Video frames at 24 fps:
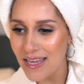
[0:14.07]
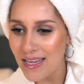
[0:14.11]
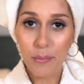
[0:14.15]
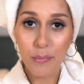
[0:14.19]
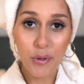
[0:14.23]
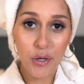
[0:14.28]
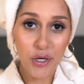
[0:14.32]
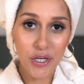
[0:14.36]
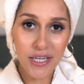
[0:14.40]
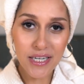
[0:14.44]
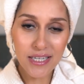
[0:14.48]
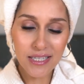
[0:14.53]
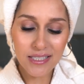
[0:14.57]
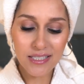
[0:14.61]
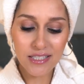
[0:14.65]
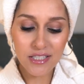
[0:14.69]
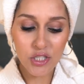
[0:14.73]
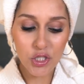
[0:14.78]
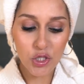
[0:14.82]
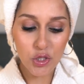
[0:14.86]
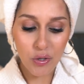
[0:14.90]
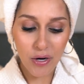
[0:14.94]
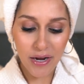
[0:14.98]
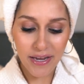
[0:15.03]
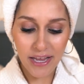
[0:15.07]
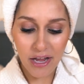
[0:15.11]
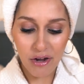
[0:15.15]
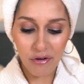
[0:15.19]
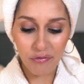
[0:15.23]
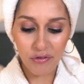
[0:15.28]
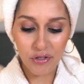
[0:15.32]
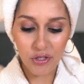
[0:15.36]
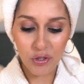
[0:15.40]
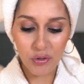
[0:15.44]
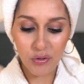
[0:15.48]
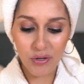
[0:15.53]
products to try out
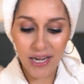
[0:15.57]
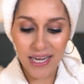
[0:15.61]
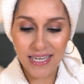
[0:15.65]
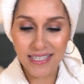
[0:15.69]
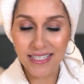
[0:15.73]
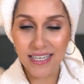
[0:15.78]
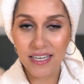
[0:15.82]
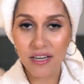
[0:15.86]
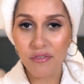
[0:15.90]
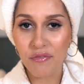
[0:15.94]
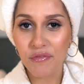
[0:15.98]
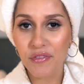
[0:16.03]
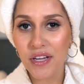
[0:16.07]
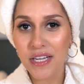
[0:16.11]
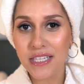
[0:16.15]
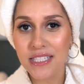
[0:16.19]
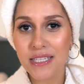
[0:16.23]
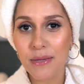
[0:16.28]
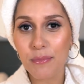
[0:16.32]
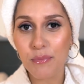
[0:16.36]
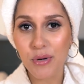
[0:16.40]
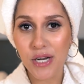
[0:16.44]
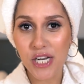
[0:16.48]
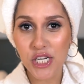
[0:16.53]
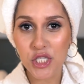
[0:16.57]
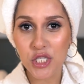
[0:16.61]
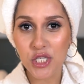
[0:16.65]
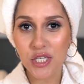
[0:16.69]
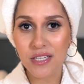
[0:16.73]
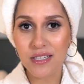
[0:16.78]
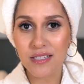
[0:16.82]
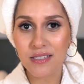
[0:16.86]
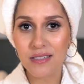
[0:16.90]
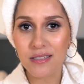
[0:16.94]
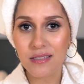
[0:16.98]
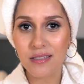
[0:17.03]
for you guys in a first
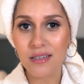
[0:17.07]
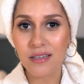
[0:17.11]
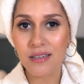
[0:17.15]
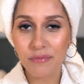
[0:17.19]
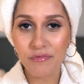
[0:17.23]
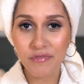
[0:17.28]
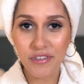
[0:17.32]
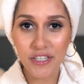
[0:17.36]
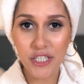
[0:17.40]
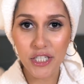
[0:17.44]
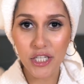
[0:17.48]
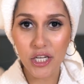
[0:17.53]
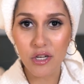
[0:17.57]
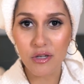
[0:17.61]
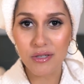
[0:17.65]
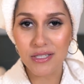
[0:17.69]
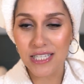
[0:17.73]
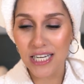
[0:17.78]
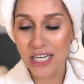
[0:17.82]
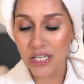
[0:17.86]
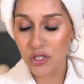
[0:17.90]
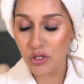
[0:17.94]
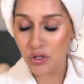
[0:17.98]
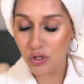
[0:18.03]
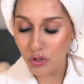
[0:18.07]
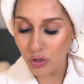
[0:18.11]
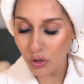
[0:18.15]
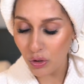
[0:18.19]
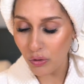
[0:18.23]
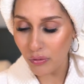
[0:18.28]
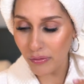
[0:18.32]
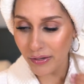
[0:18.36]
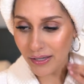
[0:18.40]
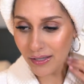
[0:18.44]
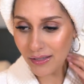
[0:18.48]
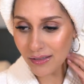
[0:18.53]
impressions video /
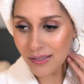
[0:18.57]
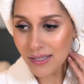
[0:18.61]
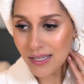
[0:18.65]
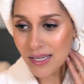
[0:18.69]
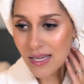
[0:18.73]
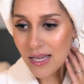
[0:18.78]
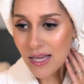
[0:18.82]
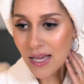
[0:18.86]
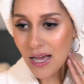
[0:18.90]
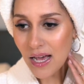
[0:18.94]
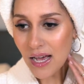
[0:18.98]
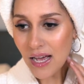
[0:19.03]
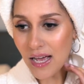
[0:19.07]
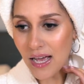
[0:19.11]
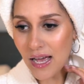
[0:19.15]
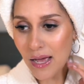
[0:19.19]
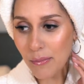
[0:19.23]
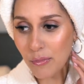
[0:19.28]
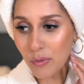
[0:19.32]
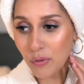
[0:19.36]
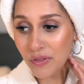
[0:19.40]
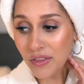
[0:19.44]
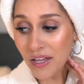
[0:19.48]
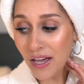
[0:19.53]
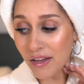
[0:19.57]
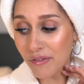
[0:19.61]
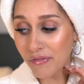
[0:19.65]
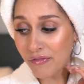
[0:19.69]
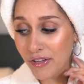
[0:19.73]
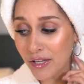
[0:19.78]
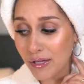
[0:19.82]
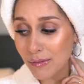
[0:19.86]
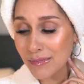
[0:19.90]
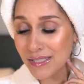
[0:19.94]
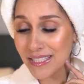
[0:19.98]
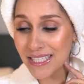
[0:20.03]
tutorial that I
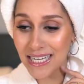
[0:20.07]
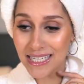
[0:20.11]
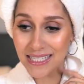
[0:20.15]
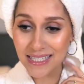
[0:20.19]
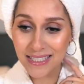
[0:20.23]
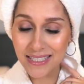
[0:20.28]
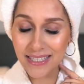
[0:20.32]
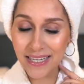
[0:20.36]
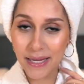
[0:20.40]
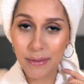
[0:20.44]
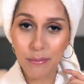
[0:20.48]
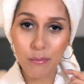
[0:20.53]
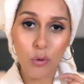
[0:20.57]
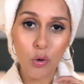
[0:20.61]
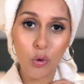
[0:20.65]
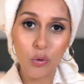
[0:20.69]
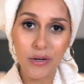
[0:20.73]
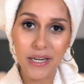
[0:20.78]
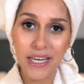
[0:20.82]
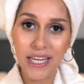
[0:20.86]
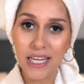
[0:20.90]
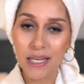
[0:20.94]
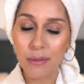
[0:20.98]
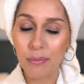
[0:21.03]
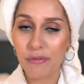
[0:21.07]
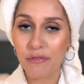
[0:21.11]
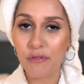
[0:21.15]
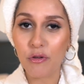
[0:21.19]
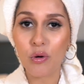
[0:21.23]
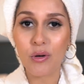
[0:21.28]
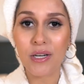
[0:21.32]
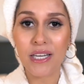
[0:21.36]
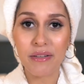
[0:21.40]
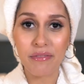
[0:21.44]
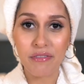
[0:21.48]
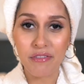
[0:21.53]
filmed yesterday morning
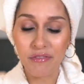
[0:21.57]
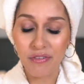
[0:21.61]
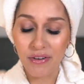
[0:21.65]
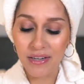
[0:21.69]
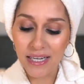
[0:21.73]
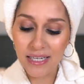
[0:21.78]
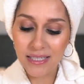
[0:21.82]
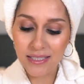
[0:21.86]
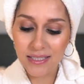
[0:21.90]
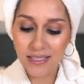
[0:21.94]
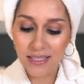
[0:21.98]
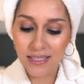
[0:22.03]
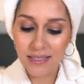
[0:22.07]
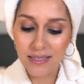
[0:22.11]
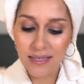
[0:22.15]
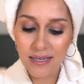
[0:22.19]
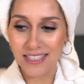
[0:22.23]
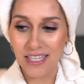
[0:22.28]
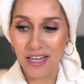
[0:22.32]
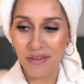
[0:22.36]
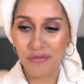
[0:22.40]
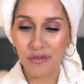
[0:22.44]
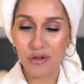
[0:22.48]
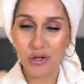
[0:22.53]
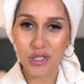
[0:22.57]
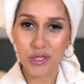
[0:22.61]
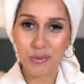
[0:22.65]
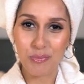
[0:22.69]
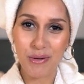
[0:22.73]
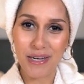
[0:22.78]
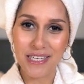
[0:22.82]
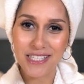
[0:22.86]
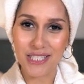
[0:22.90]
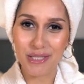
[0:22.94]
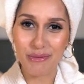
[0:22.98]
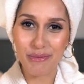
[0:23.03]
before leaving for London. I forgot to
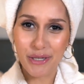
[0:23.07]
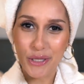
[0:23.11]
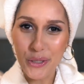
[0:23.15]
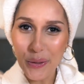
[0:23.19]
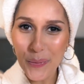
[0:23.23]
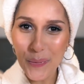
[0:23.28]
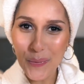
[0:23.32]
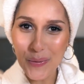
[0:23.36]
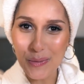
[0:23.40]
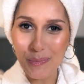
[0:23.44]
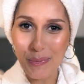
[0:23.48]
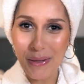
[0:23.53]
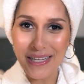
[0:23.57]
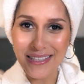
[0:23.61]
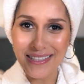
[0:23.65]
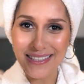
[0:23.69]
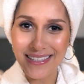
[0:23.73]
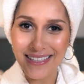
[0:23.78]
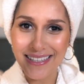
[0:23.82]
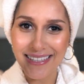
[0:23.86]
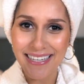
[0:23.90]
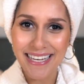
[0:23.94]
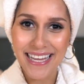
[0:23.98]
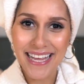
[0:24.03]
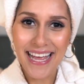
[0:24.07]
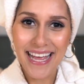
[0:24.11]
press the record button.